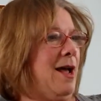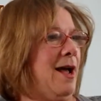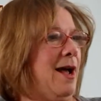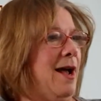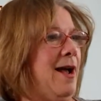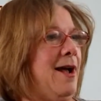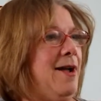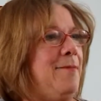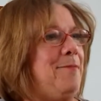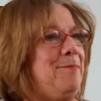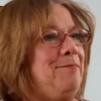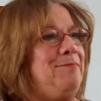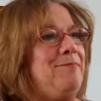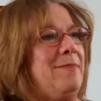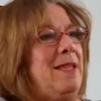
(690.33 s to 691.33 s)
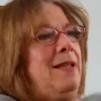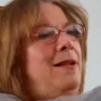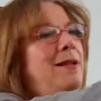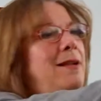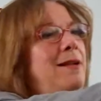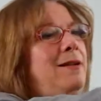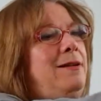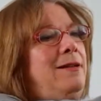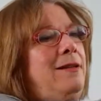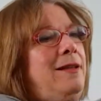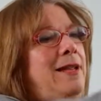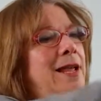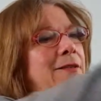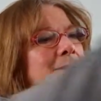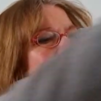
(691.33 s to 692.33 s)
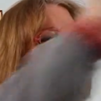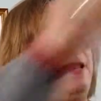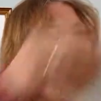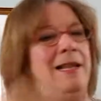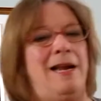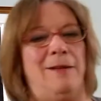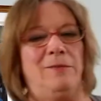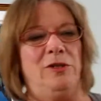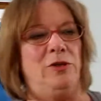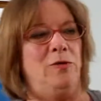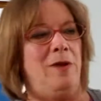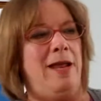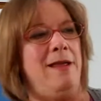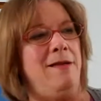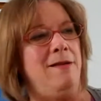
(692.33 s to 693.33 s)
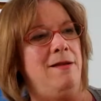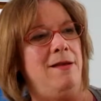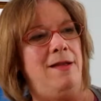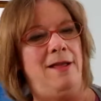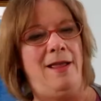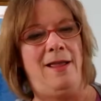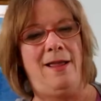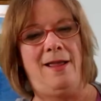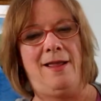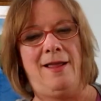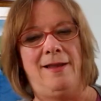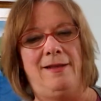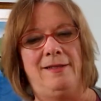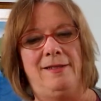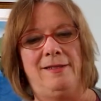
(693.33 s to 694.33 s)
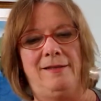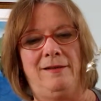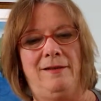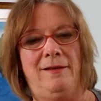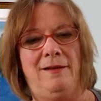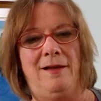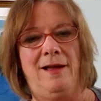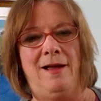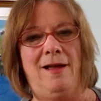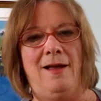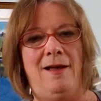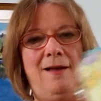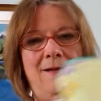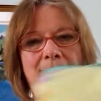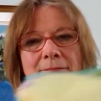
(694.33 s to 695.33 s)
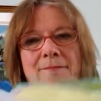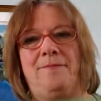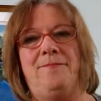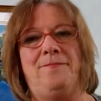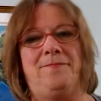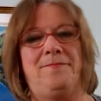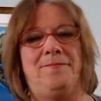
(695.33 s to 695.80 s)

the other thing that I'm doing, and I've